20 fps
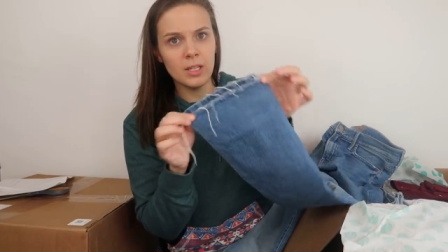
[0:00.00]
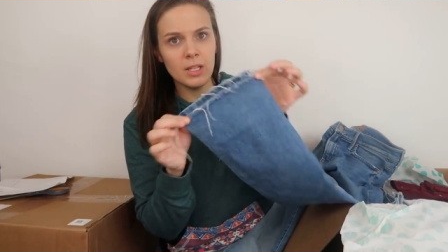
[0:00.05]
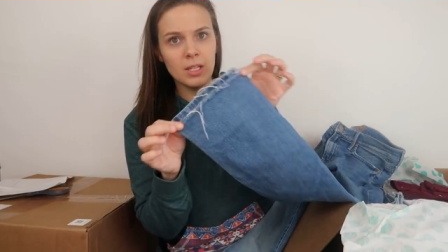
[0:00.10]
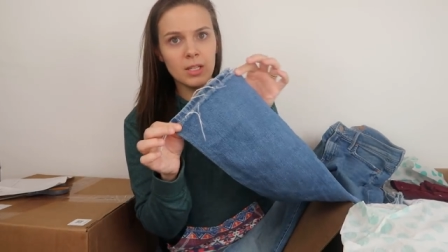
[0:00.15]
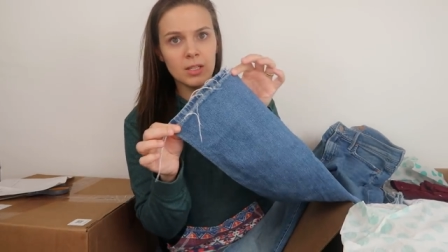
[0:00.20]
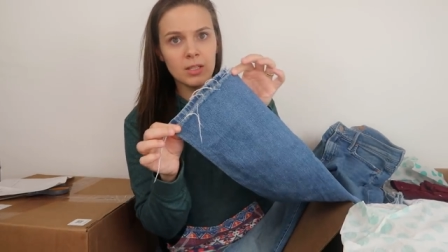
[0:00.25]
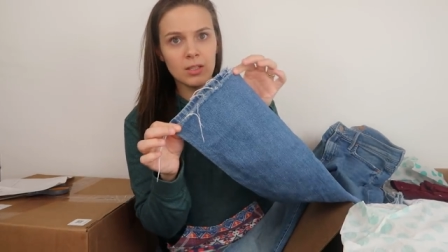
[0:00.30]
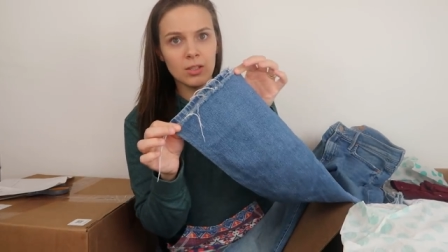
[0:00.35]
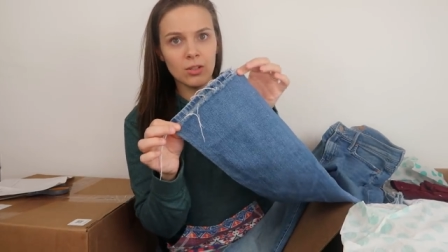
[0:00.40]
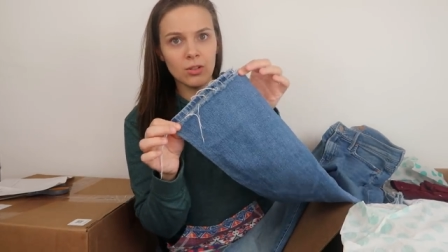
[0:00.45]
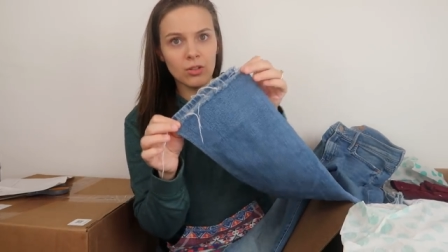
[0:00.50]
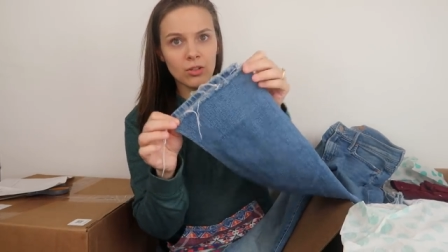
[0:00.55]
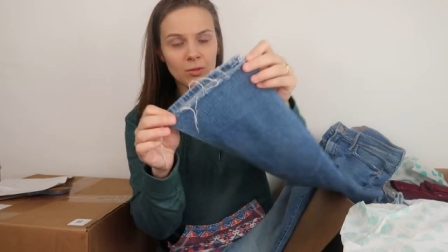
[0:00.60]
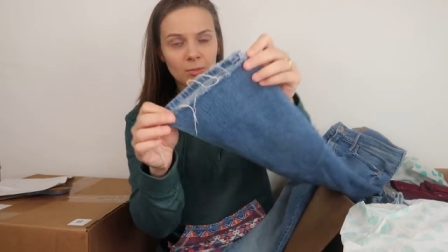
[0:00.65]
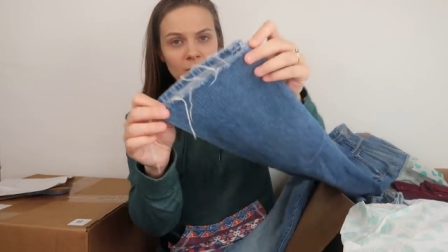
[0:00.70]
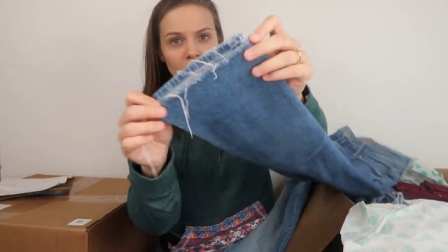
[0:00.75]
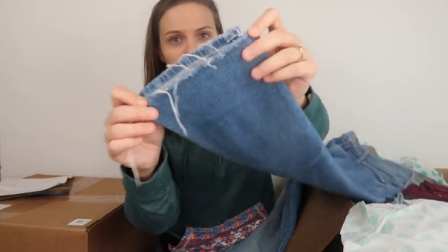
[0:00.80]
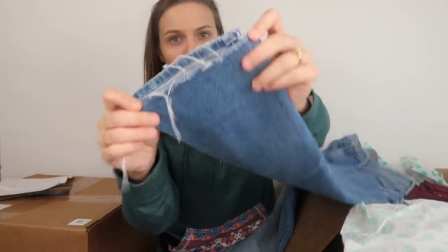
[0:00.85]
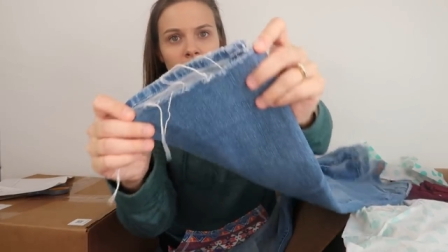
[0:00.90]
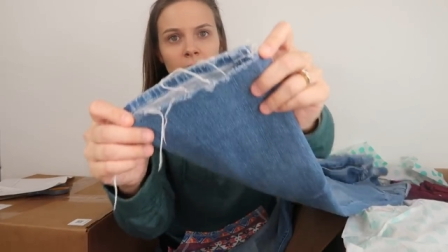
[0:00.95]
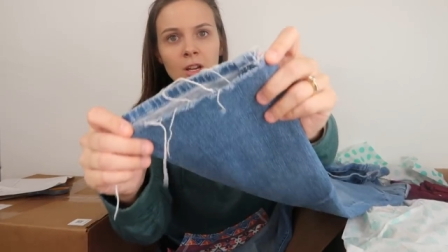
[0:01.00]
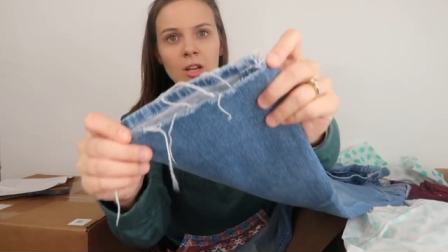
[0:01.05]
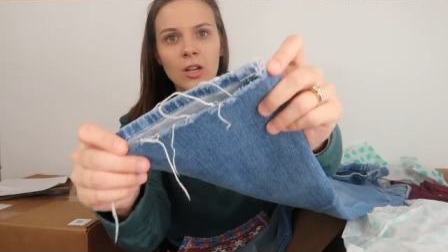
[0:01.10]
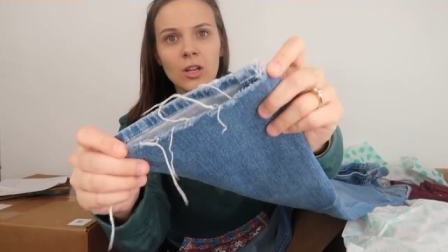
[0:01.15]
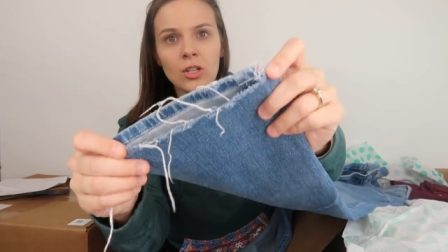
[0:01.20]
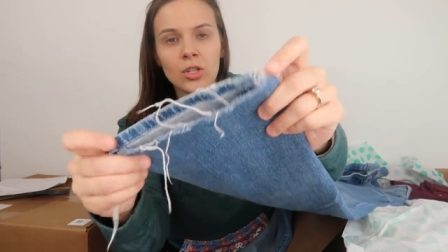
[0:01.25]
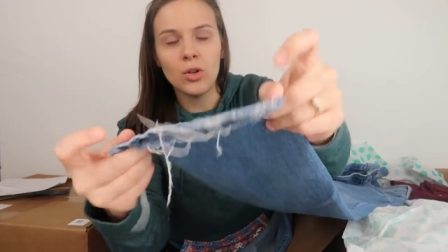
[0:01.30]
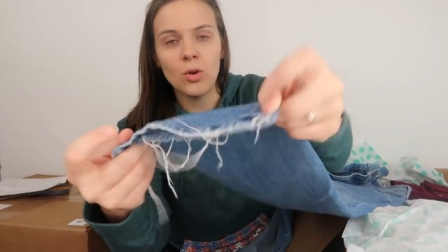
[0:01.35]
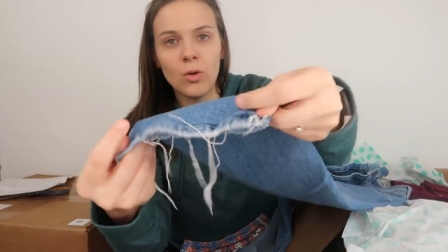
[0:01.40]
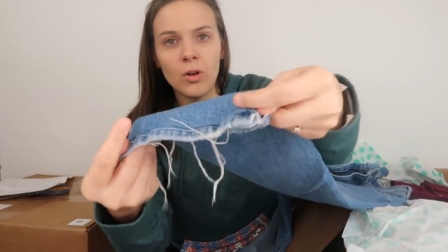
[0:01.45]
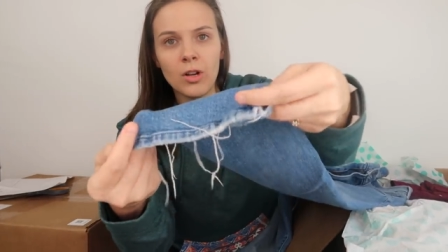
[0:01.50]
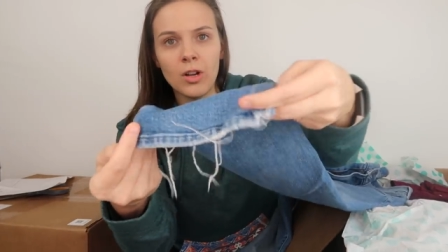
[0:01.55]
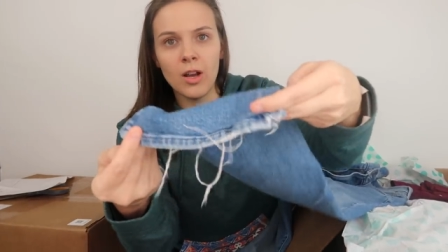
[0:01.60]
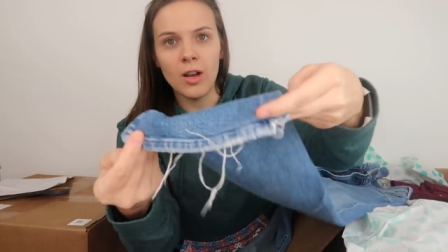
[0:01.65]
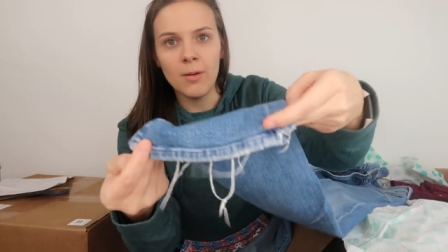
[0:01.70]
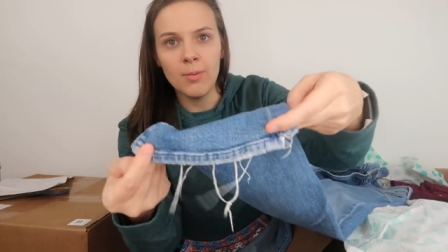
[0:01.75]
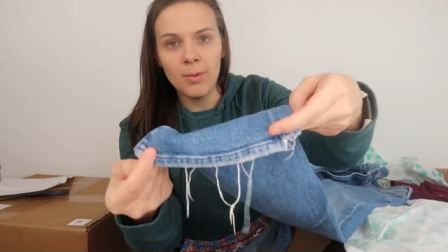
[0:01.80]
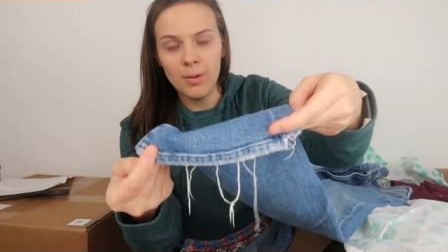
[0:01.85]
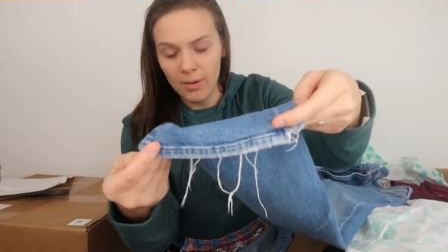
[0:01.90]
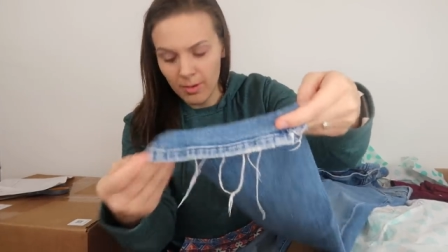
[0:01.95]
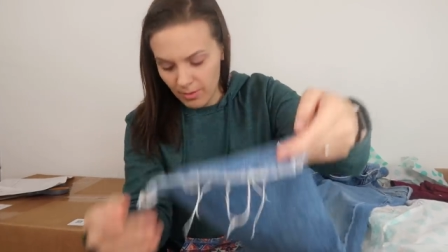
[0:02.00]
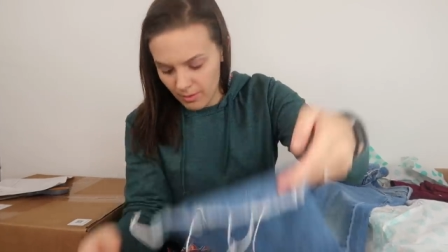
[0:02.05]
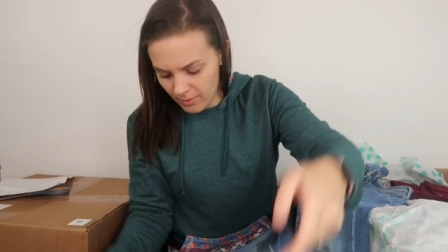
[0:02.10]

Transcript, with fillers: is a little bit torn up